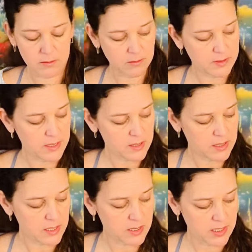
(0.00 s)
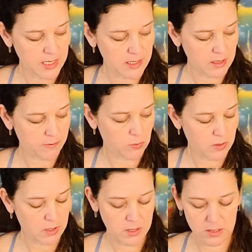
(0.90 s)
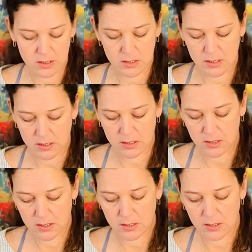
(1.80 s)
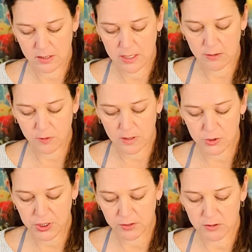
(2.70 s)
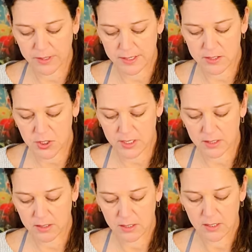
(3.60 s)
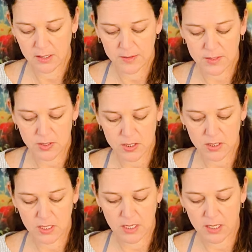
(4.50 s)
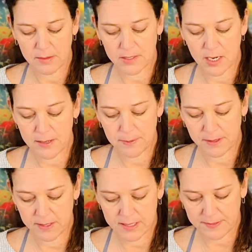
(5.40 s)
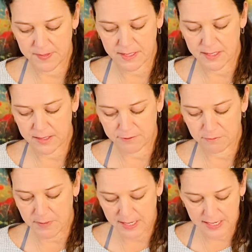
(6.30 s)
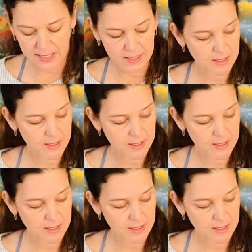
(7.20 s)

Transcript: What is this Ten of Wands? The overall general energy. This is the time period at the end of May.